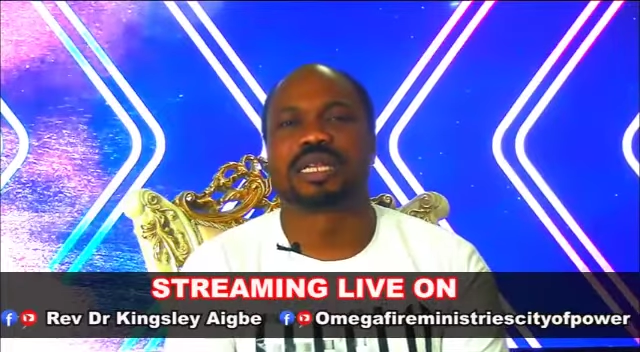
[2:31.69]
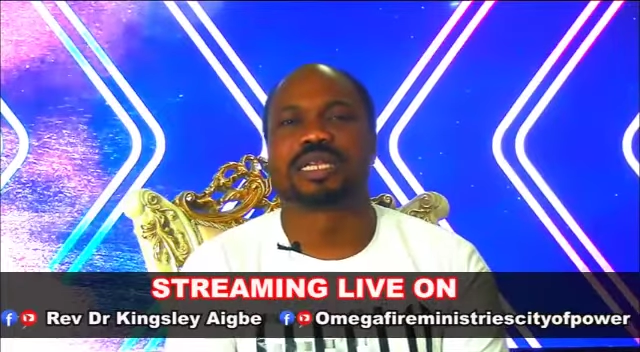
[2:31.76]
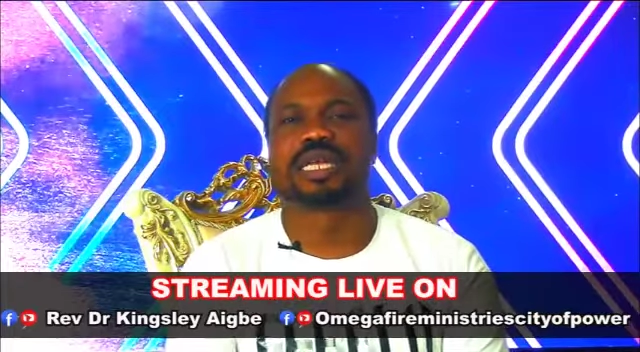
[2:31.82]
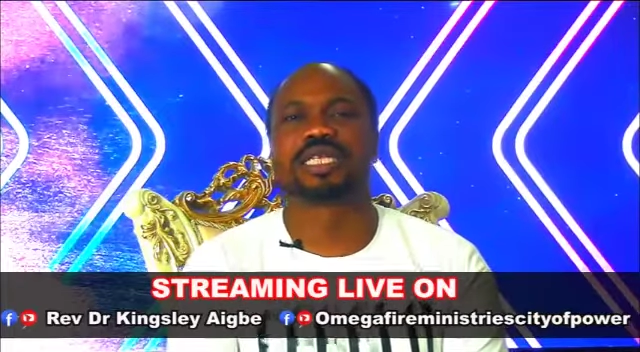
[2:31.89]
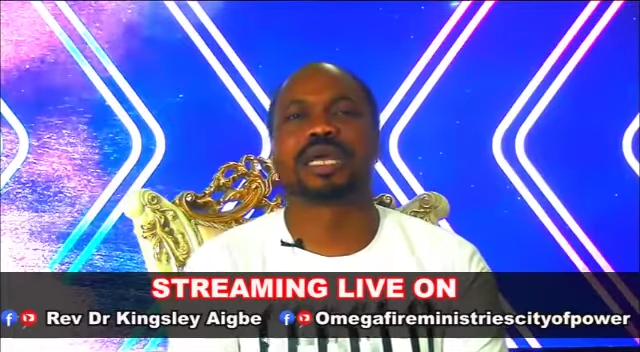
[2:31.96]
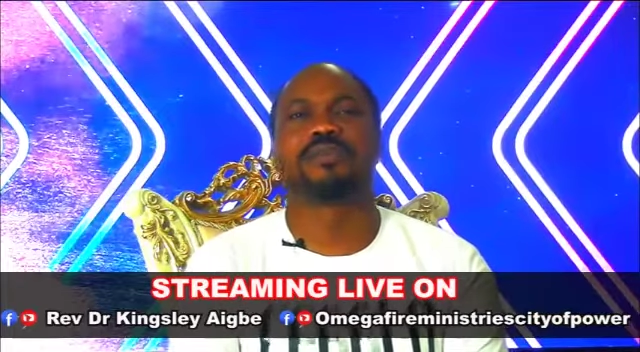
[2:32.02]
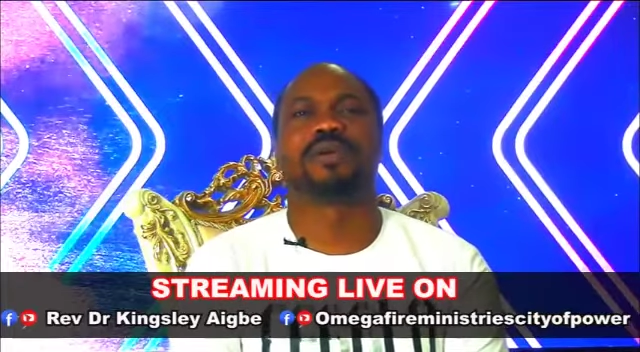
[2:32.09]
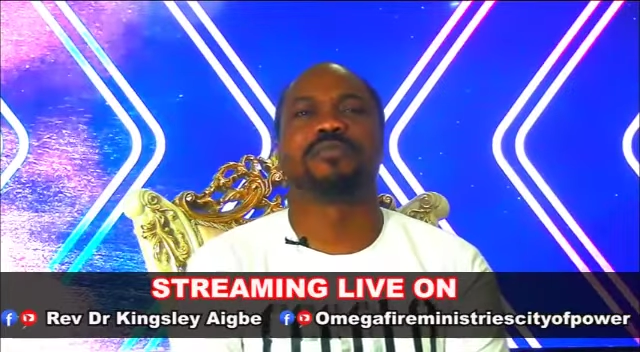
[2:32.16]
There
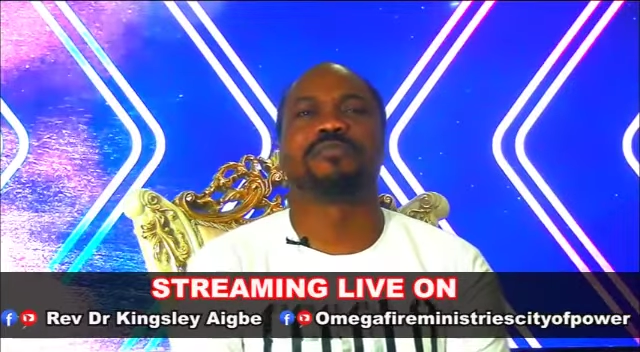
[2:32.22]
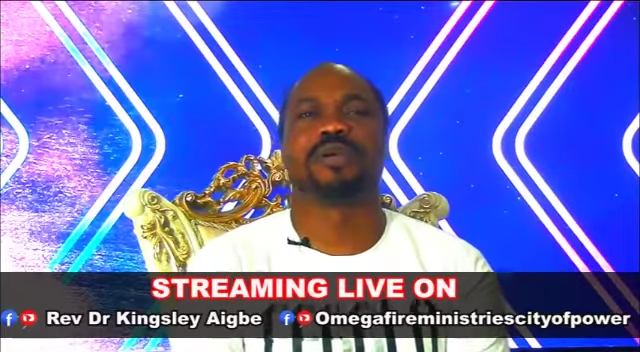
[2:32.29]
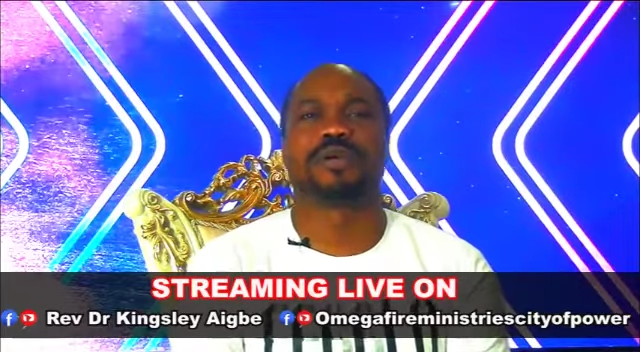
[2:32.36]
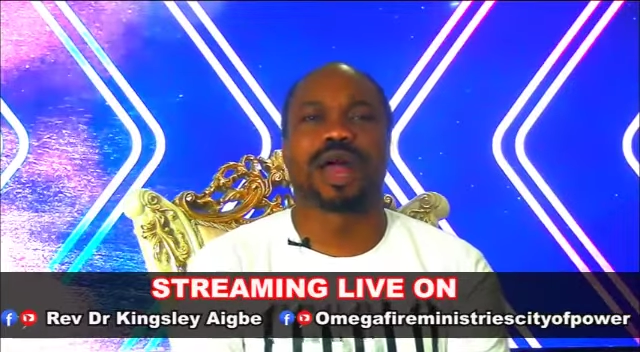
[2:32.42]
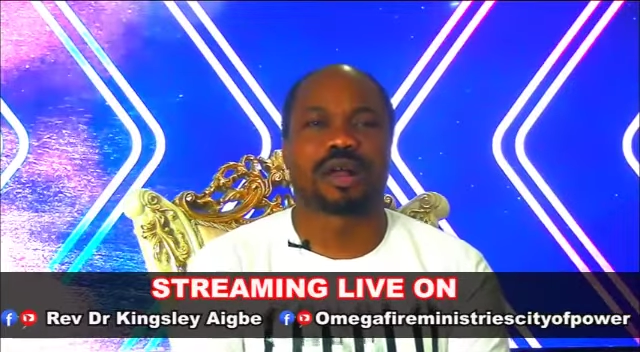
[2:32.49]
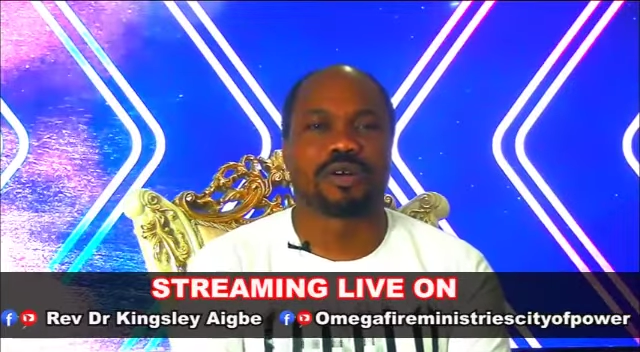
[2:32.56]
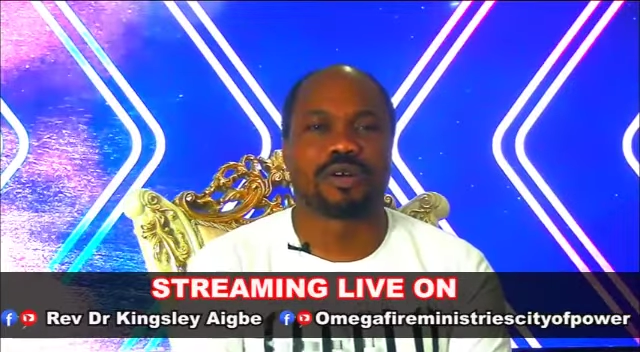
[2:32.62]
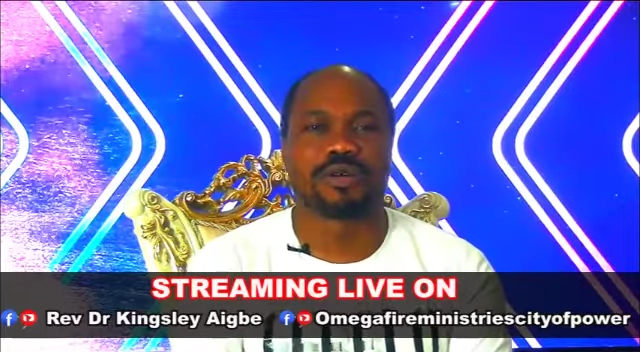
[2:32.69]
shall be a
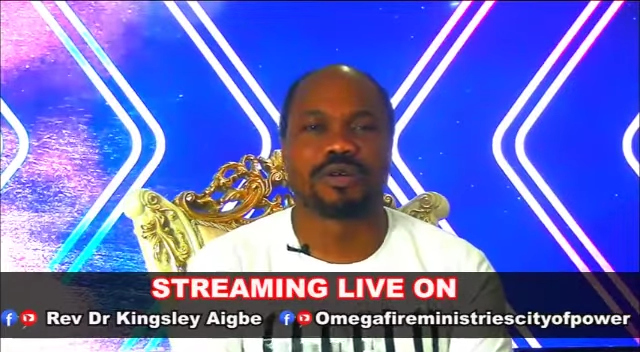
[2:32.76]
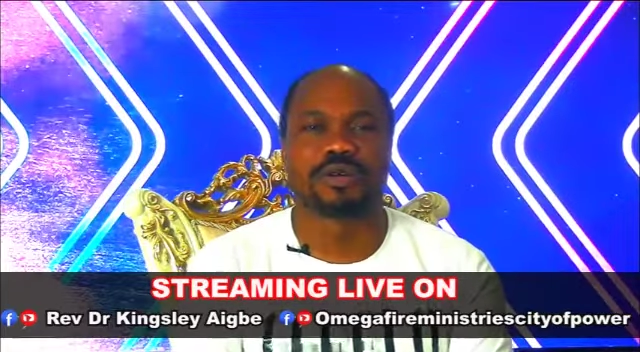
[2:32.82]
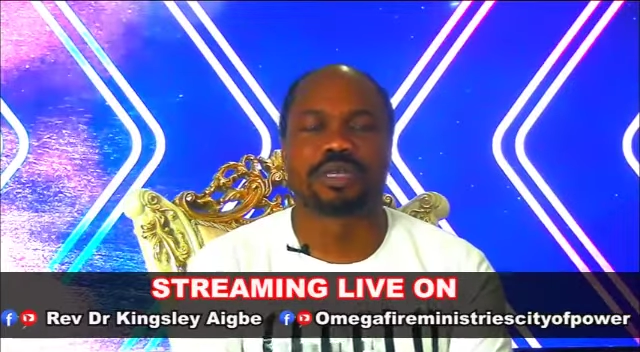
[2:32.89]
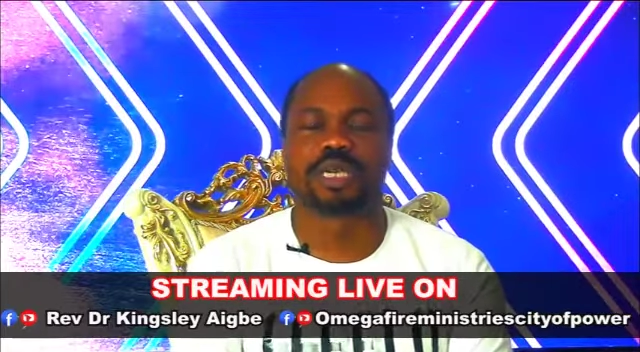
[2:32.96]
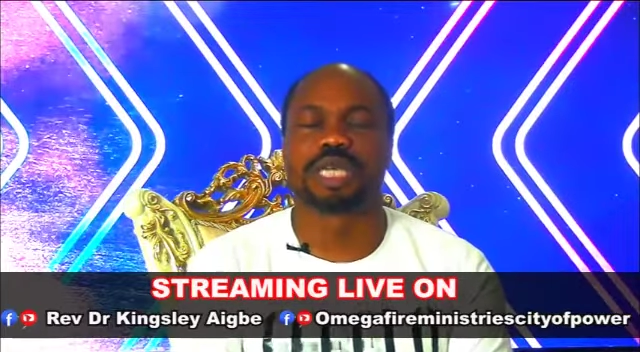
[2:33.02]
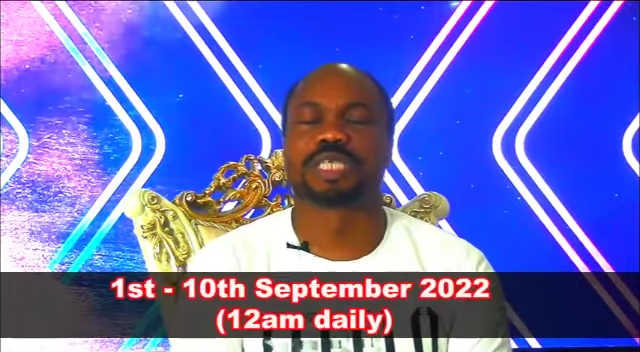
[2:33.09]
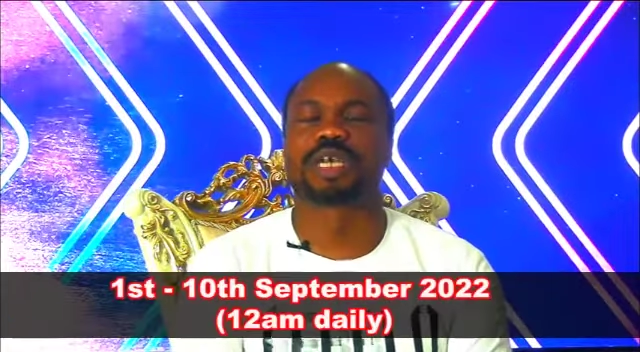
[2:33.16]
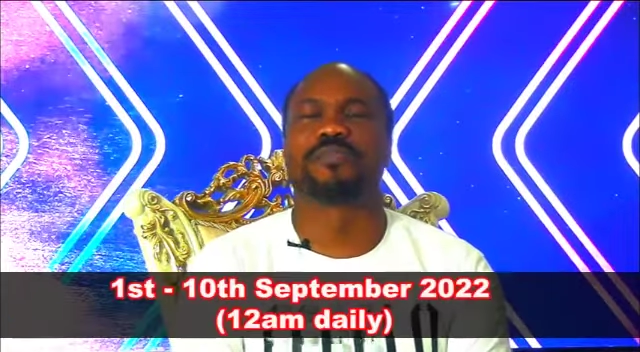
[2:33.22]
miracle.
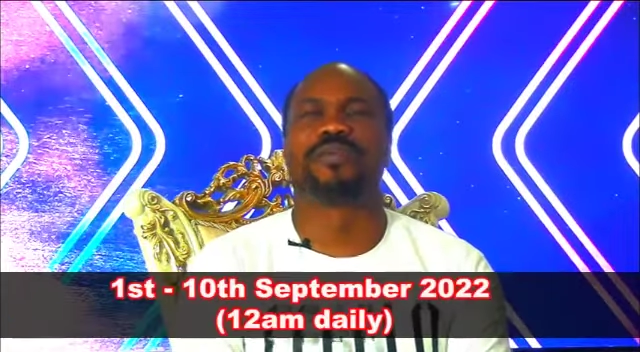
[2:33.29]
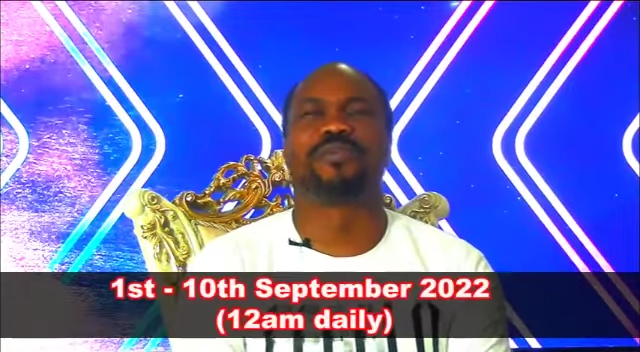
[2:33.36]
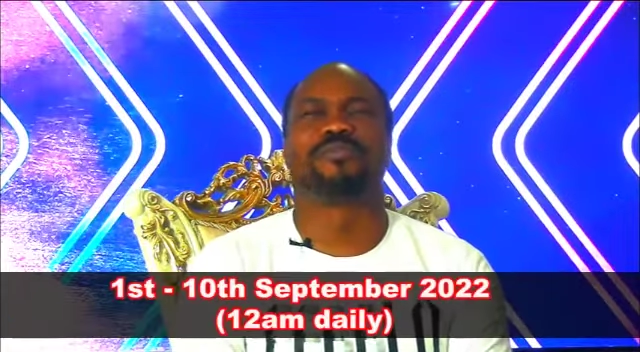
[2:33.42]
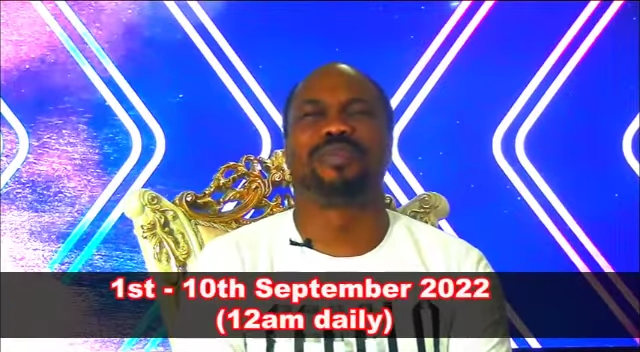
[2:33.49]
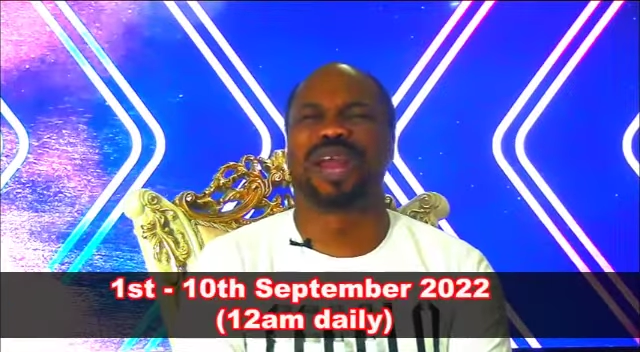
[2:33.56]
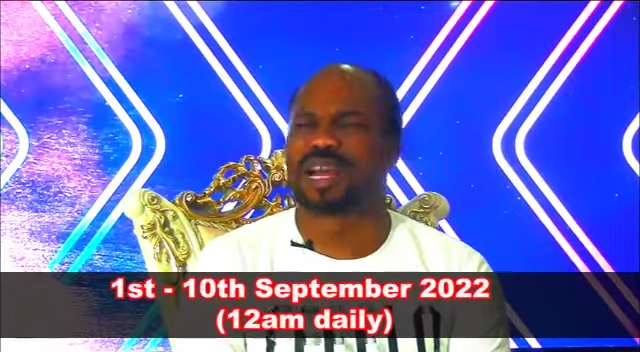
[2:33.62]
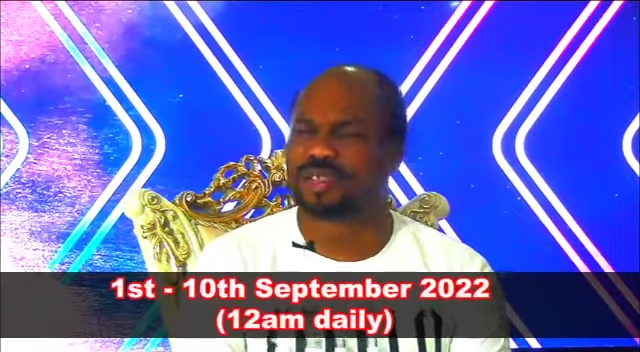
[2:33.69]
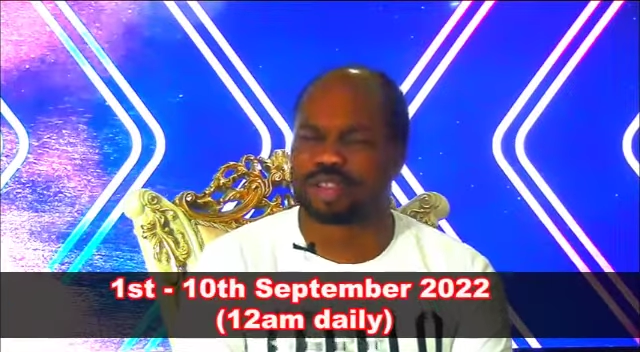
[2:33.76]
There shall be
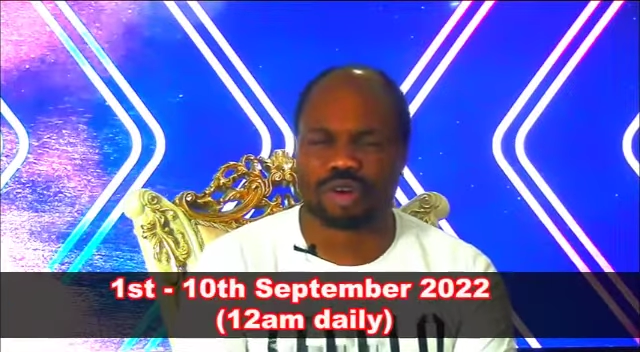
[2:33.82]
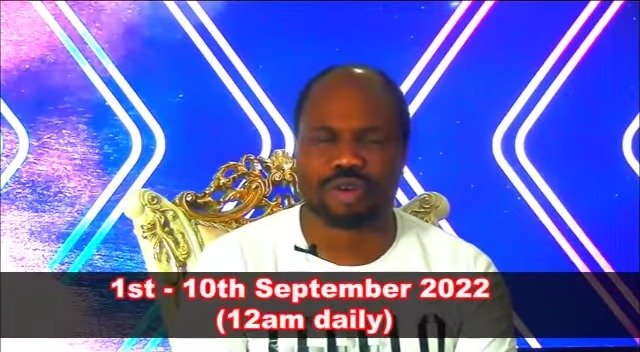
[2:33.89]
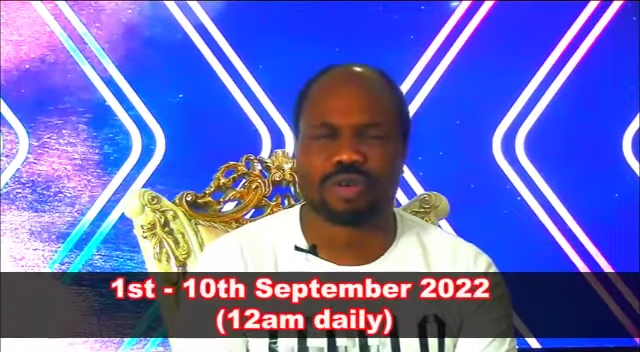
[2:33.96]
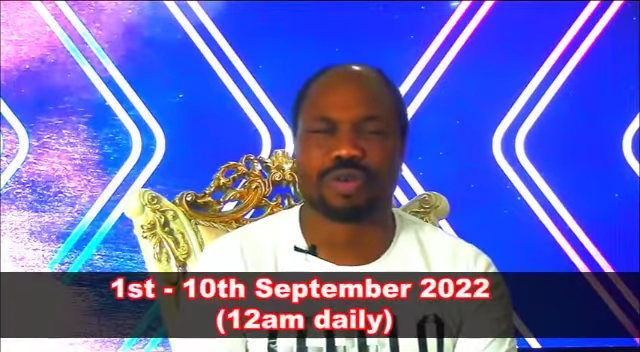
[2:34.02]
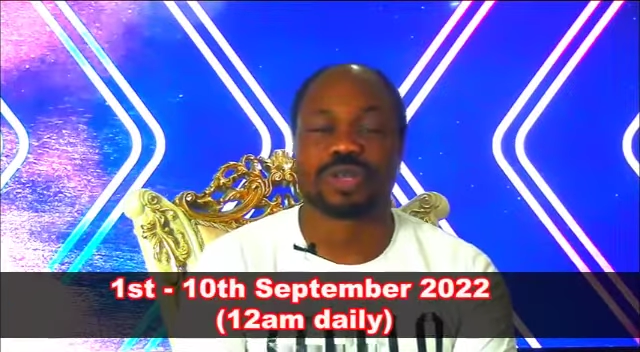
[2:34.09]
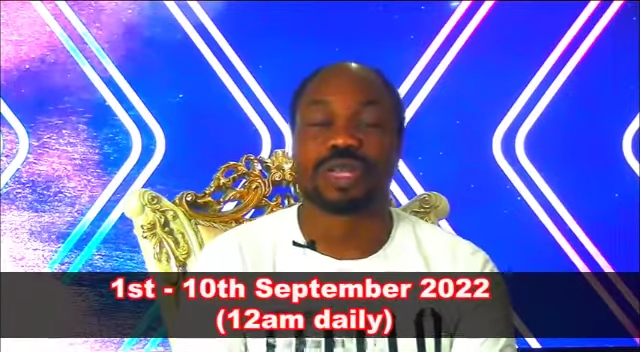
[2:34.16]
breakthrough.